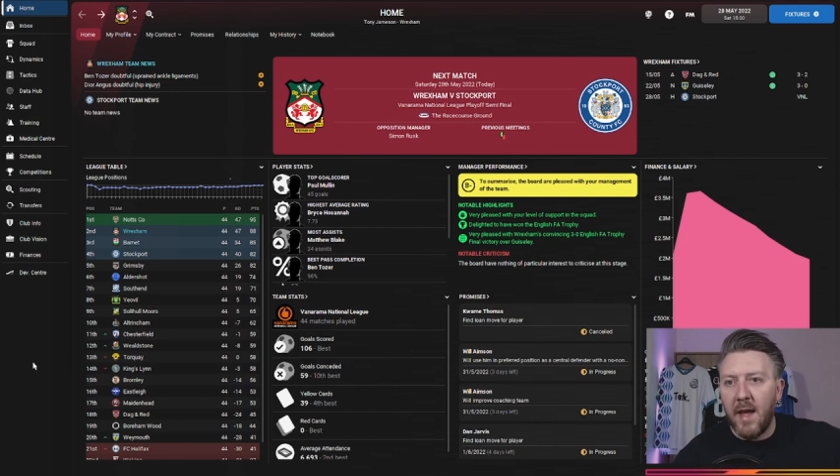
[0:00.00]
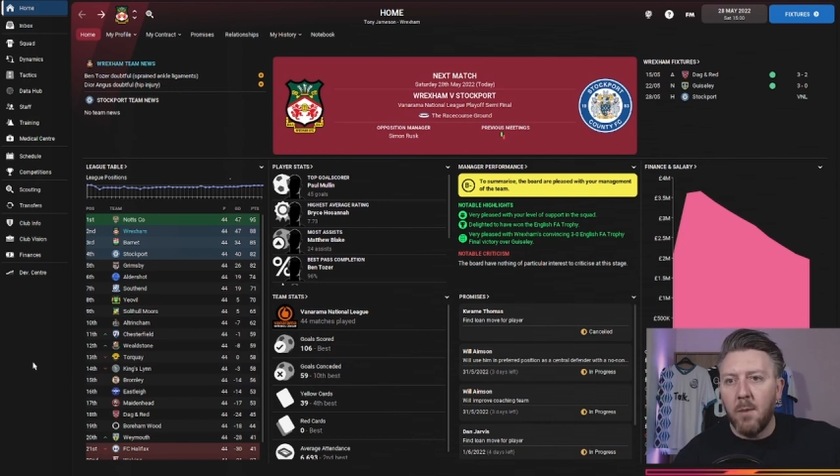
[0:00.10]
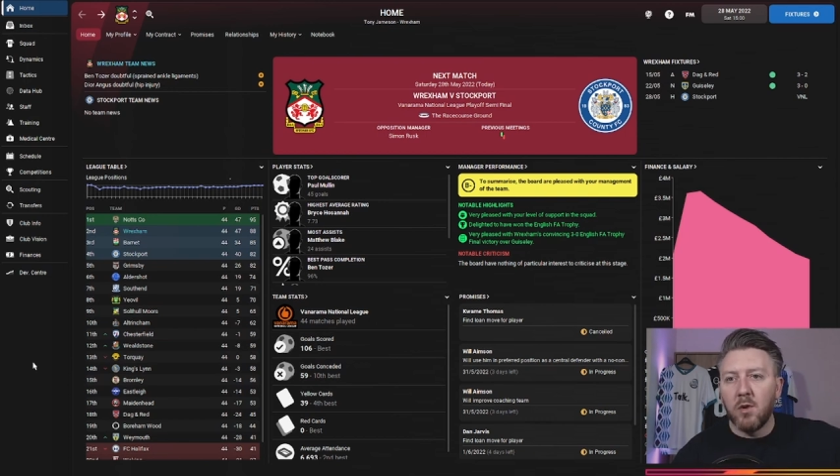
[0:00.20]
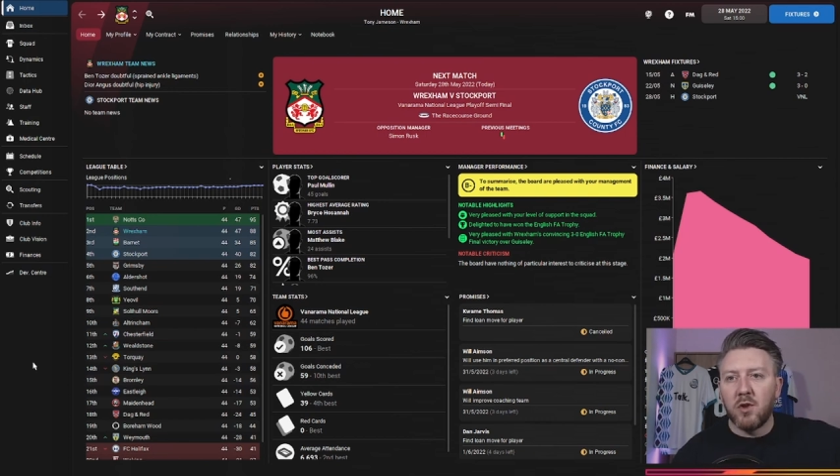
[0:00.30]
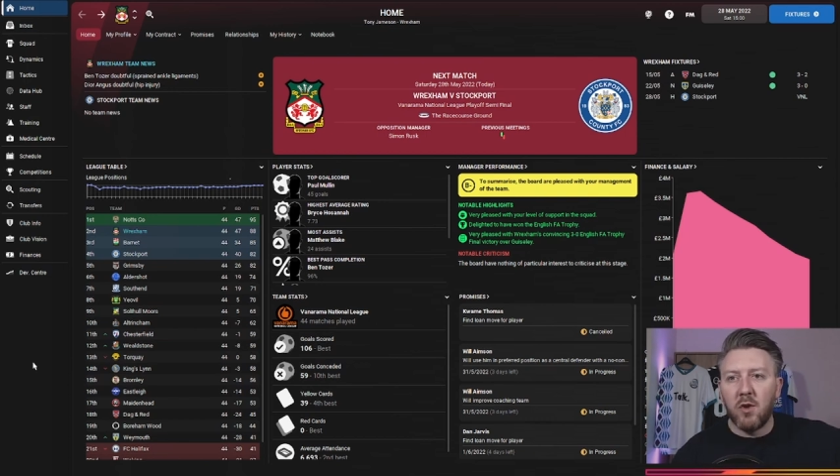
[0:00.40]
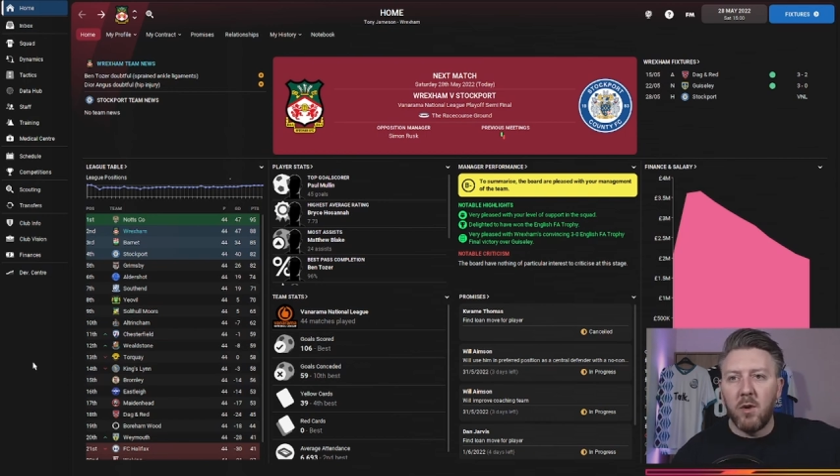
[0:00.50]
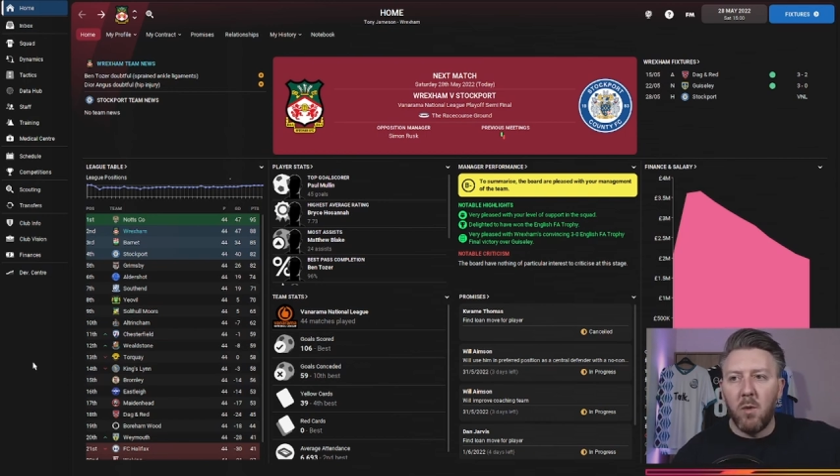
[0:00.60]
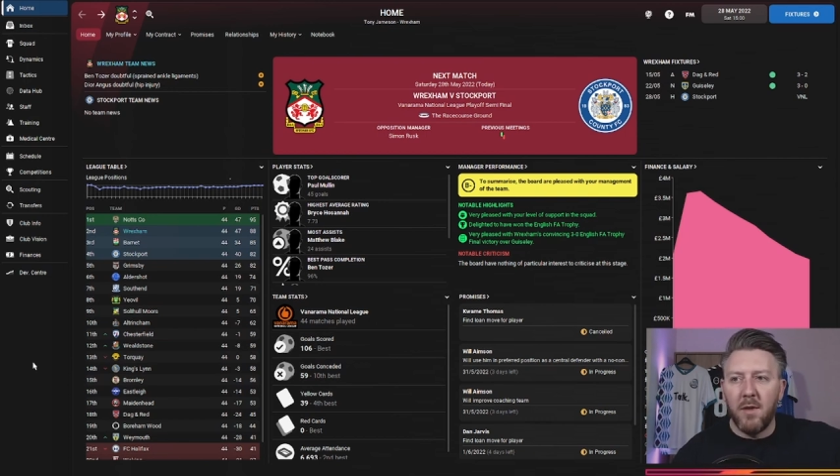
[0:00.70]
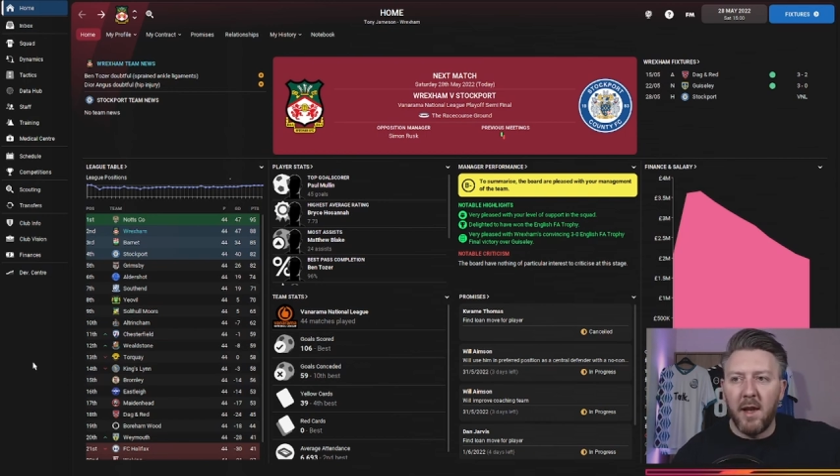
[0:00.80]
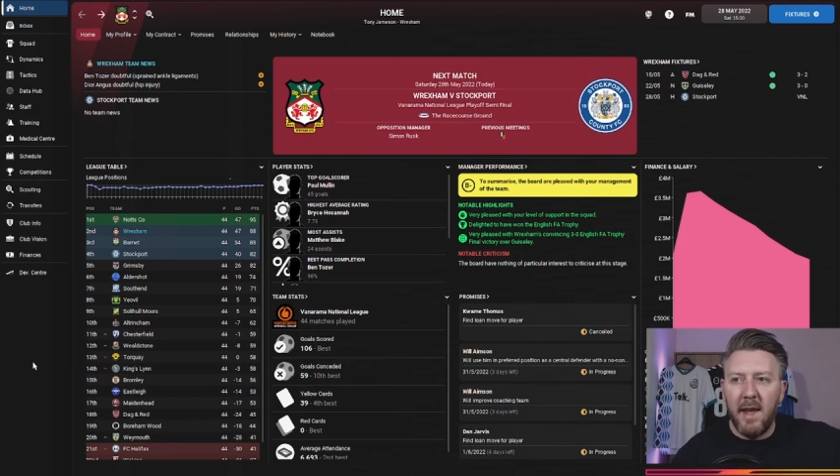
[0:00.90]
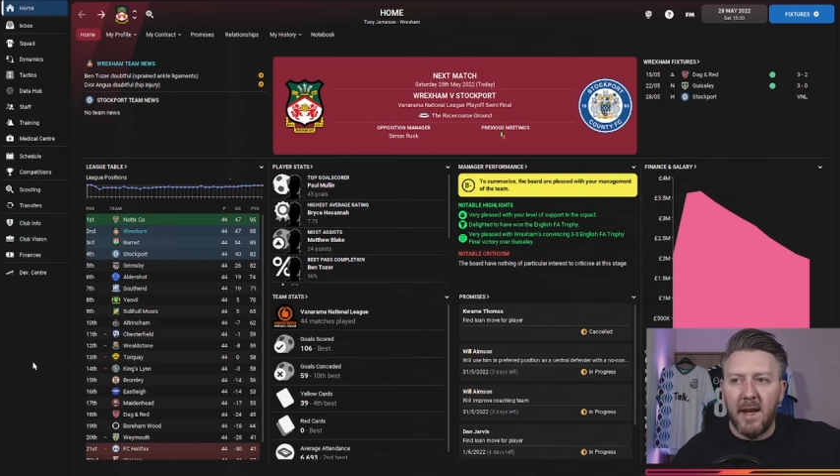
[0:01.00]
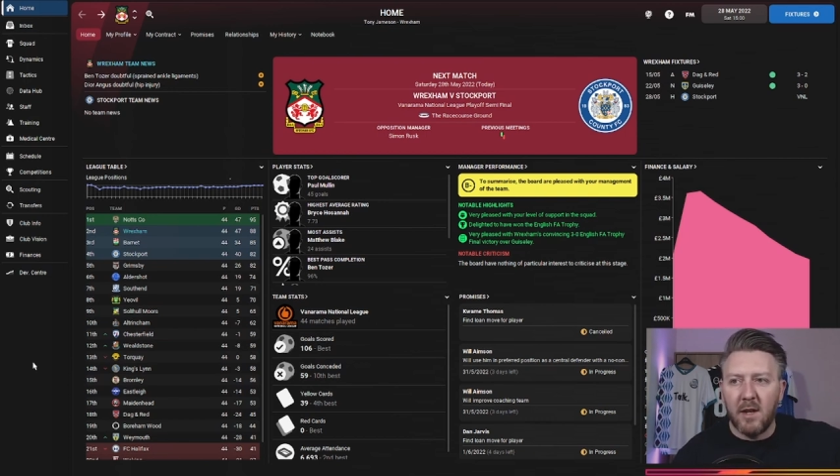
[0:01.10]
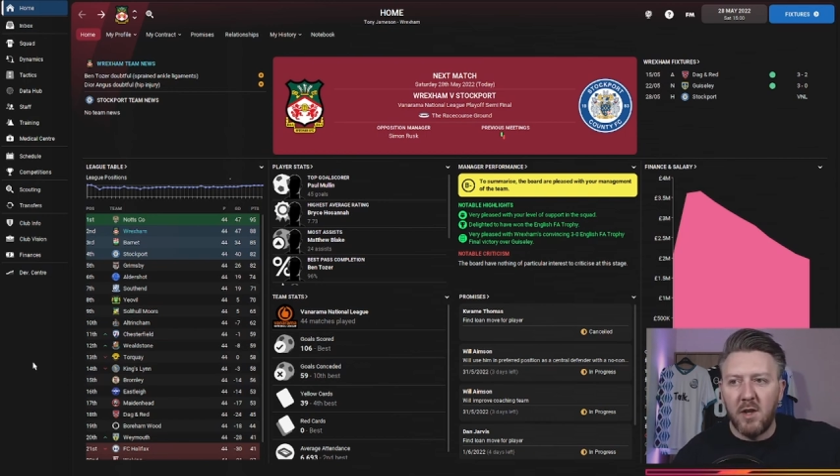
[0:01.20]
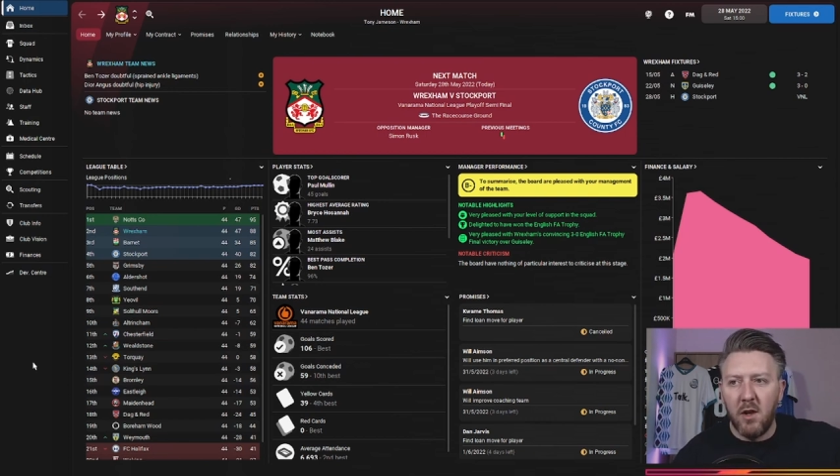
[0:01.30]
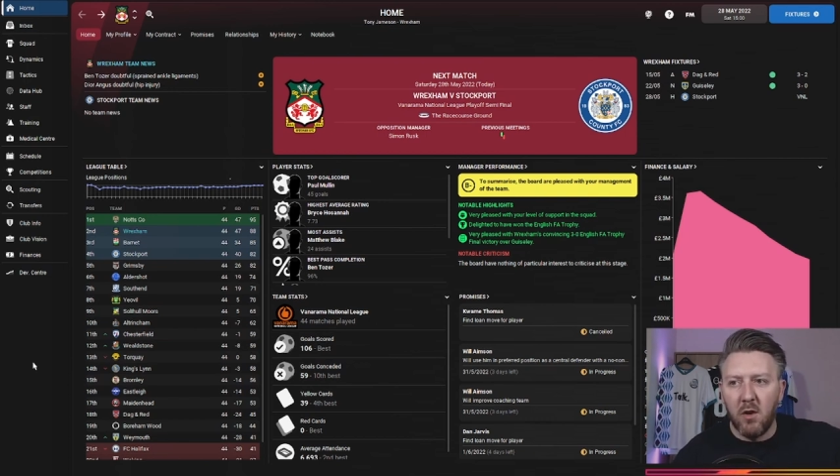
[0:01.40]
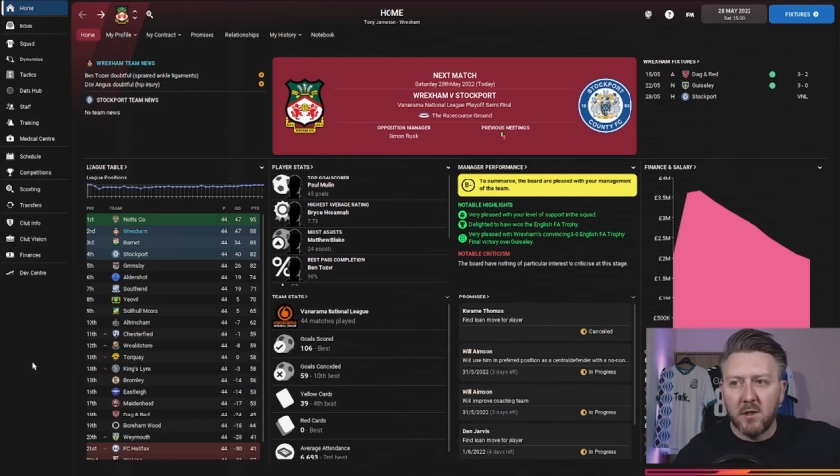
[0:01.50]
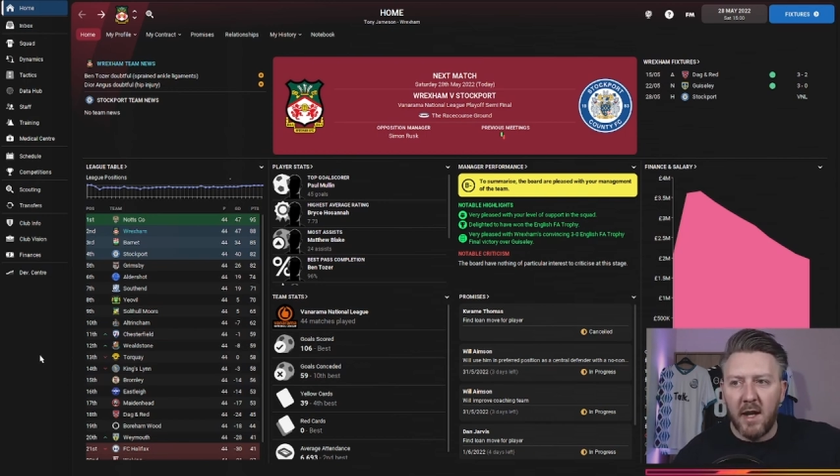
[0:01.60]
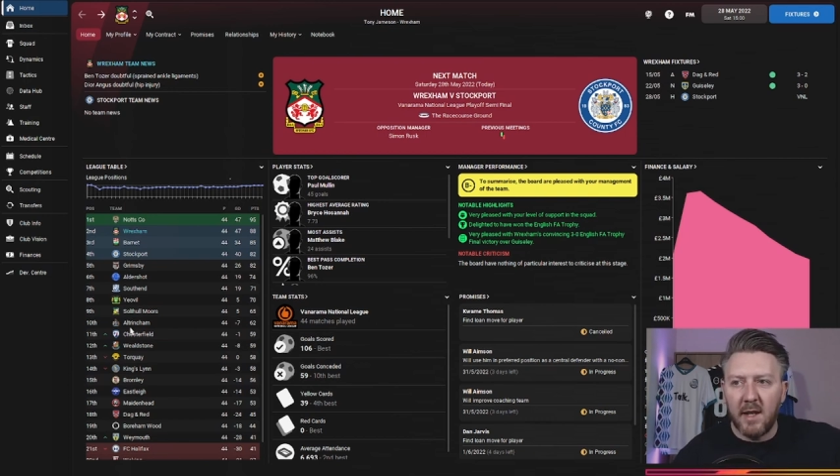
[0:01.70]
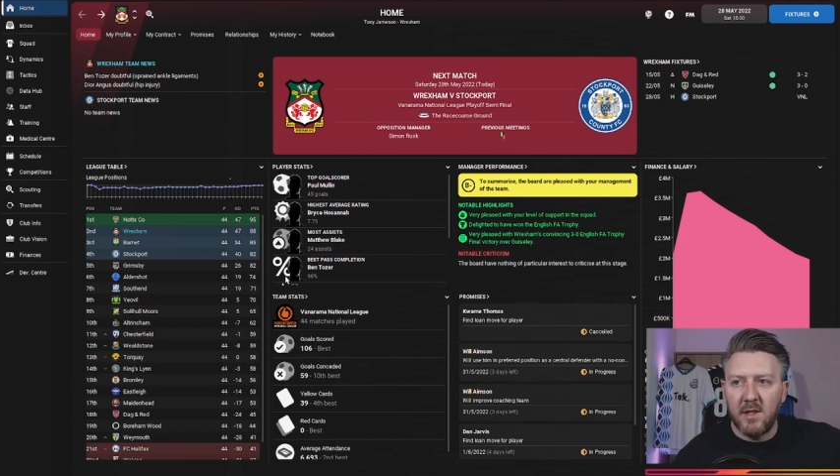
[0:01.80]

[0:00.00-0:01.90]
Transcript: then we'll show you what the league actually looks like.